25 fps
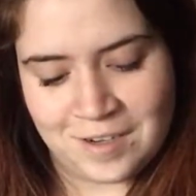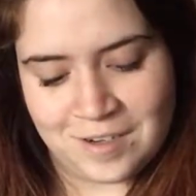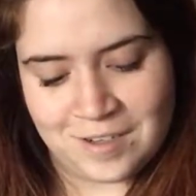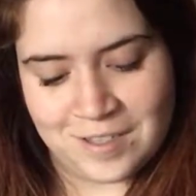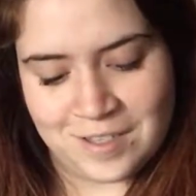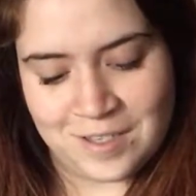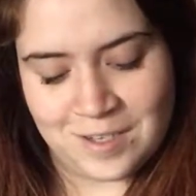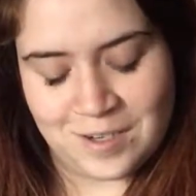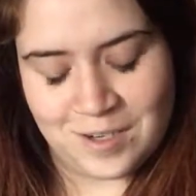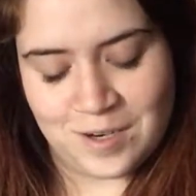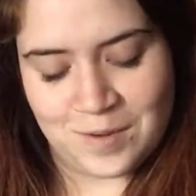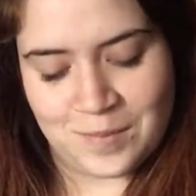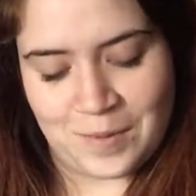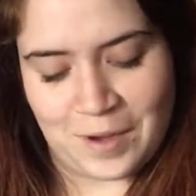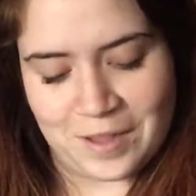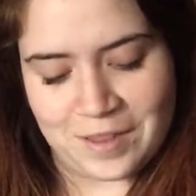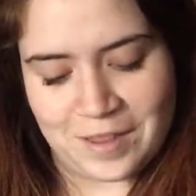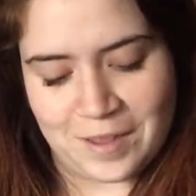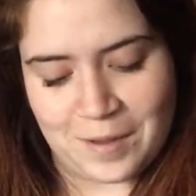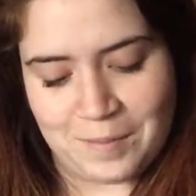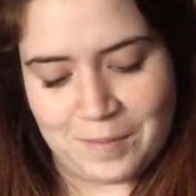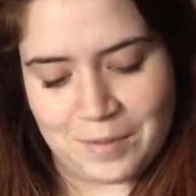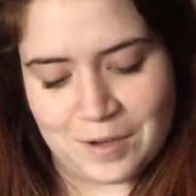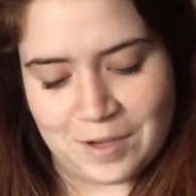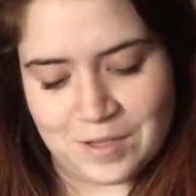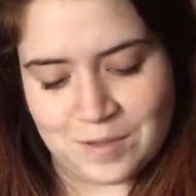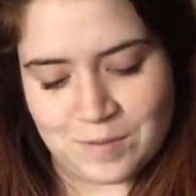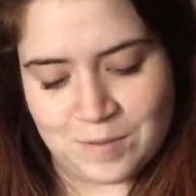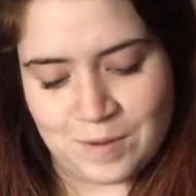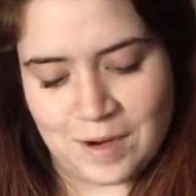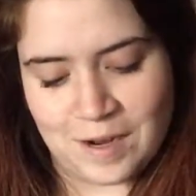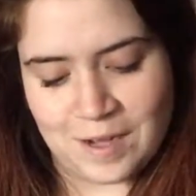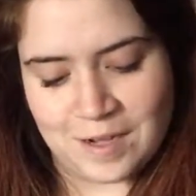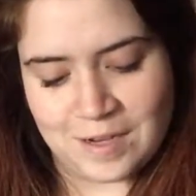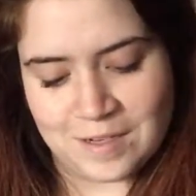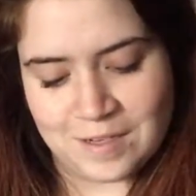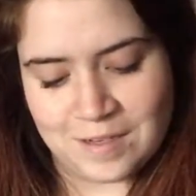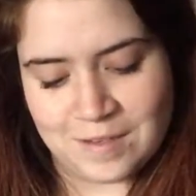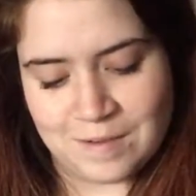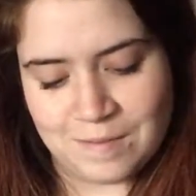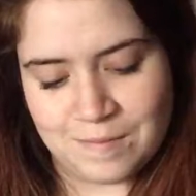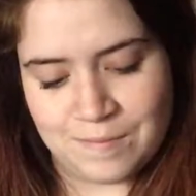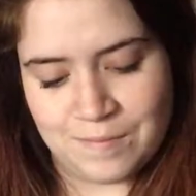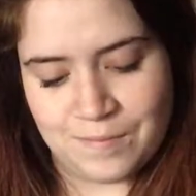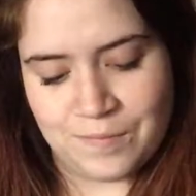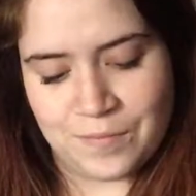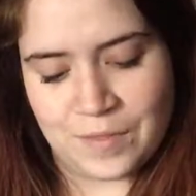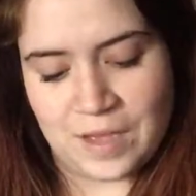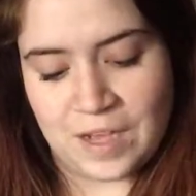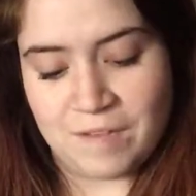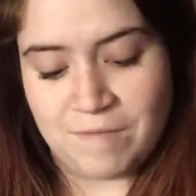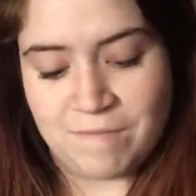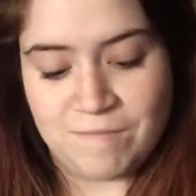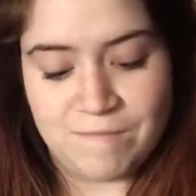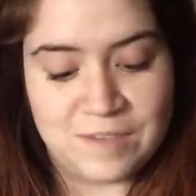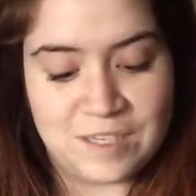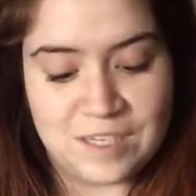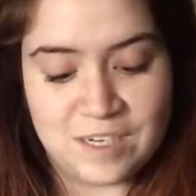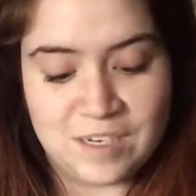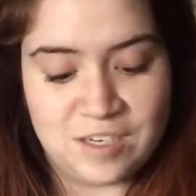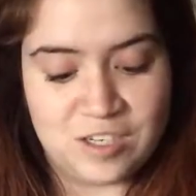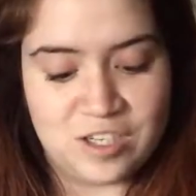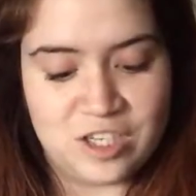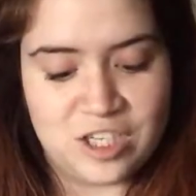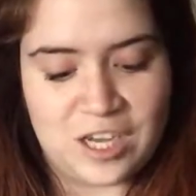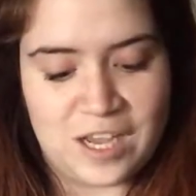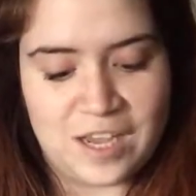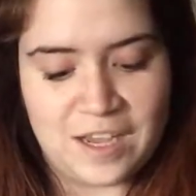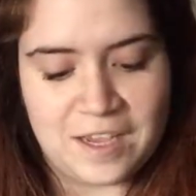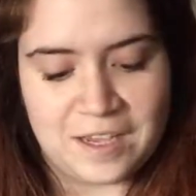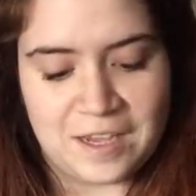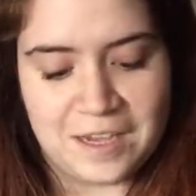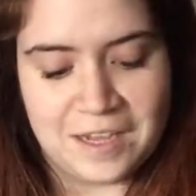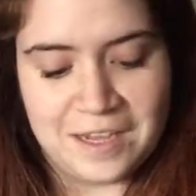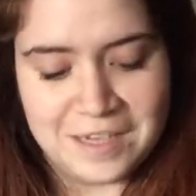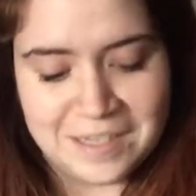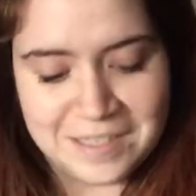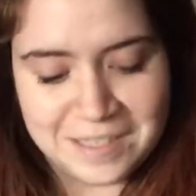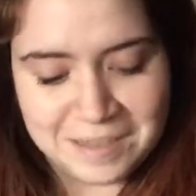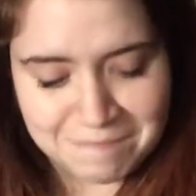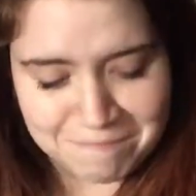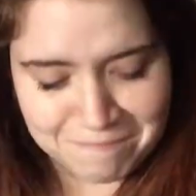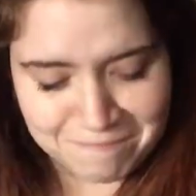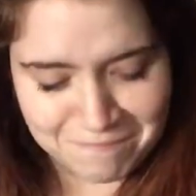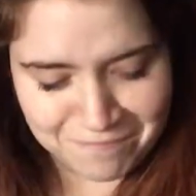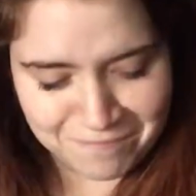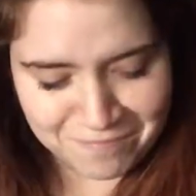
about that because when I didn't shake it